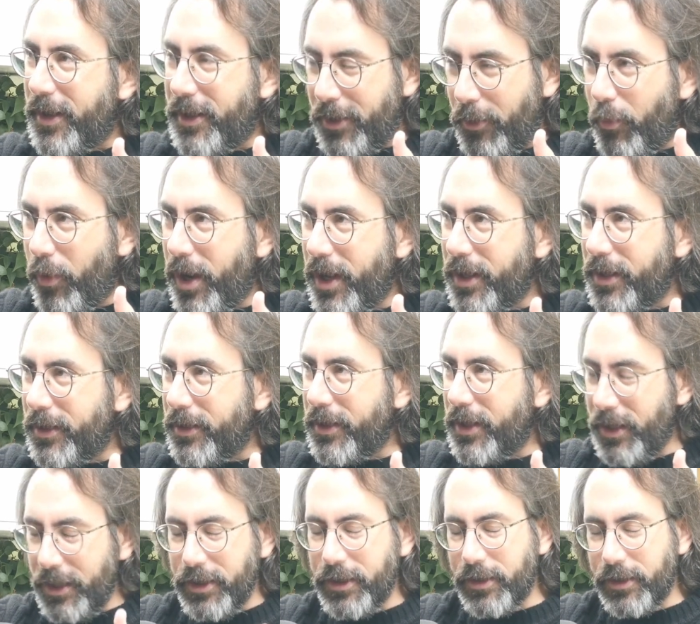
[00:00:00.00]
In a way,
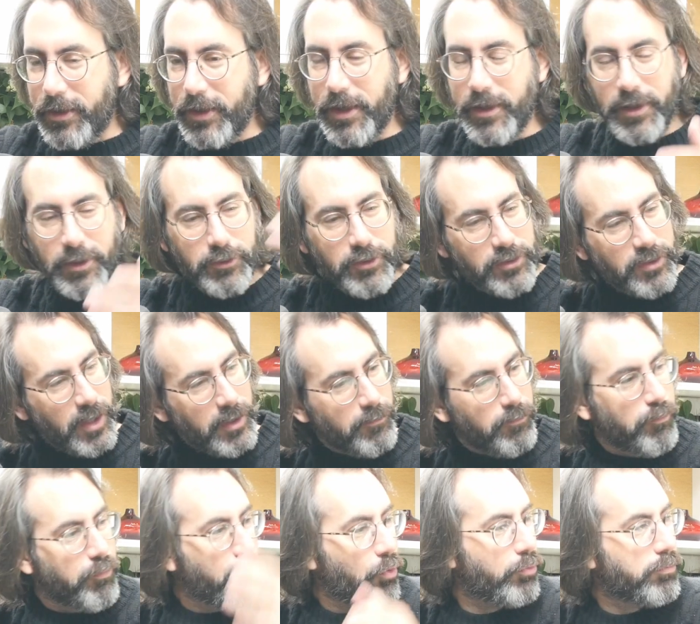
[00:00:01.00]
here. And they were just like,
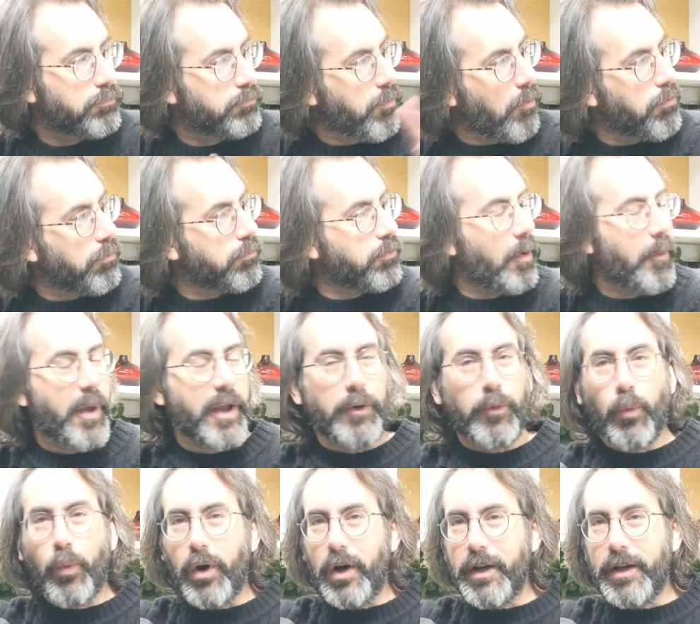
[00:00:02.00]
I'm
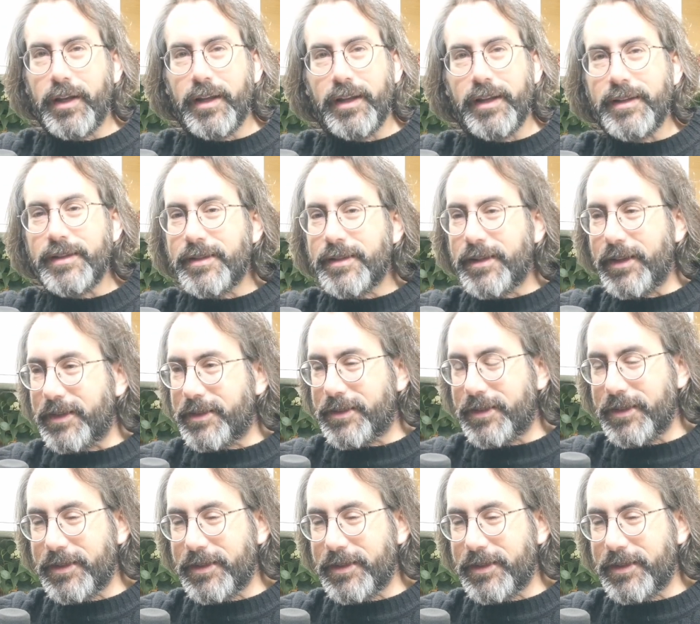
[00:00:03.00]
like, what is this?